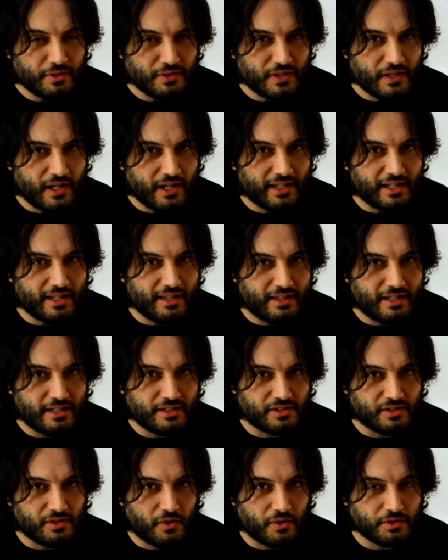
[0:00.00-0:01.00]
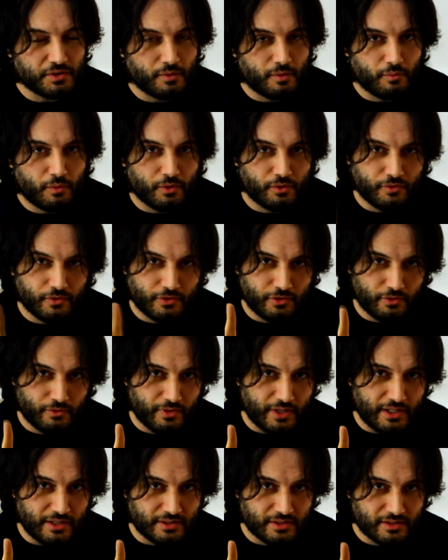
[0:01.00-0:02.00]
most likely these socks were worn for two
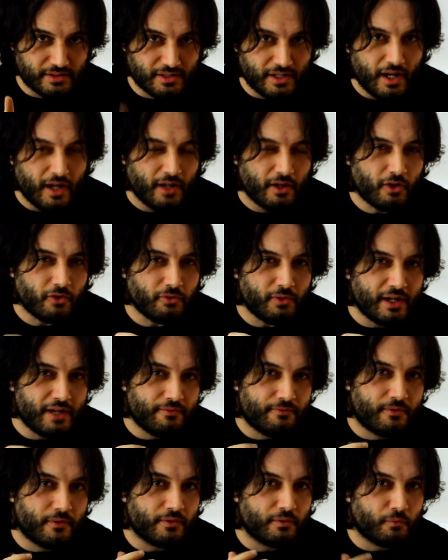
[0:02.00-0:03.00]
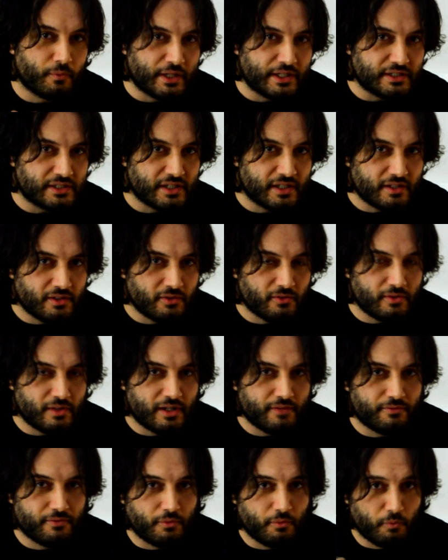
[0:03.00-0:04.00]
reasons not really for the winter, not
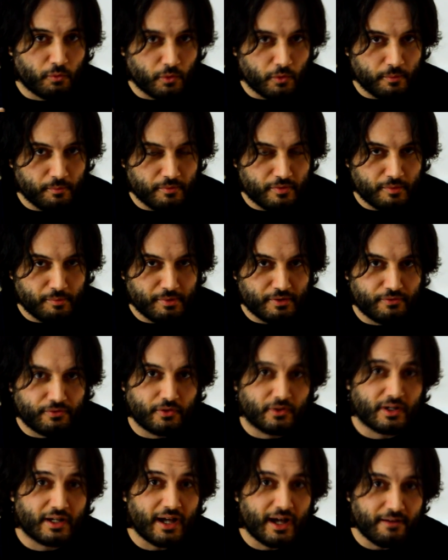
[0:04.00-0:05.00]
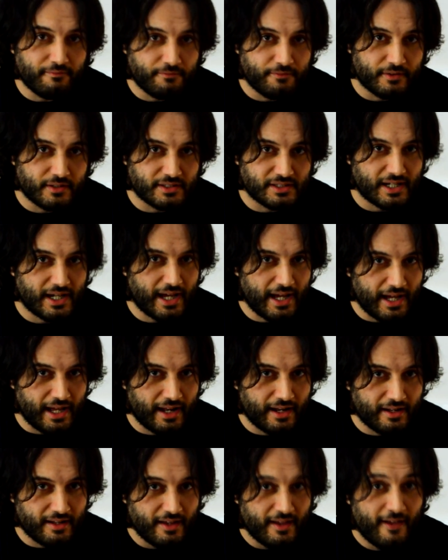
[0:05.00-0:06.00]
really for warmth, but for comfort
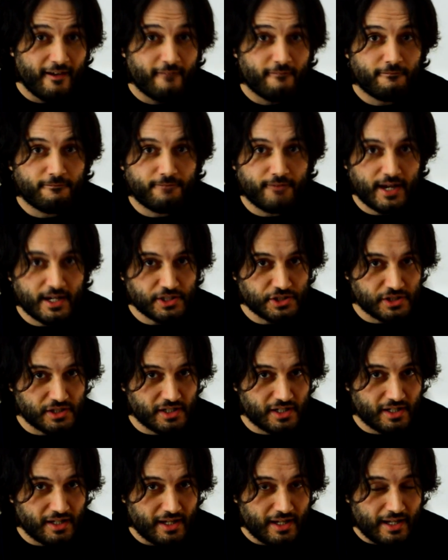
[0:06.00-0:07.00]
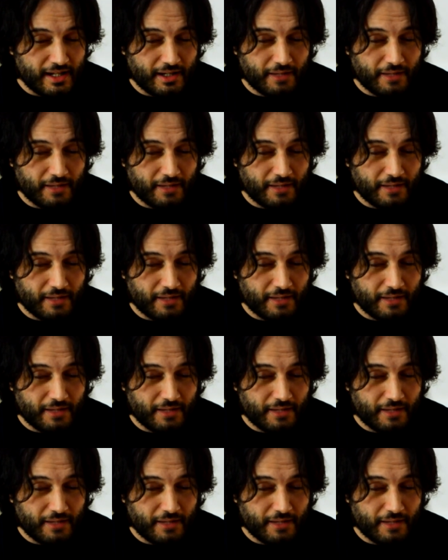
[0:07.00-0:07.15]
and fashion.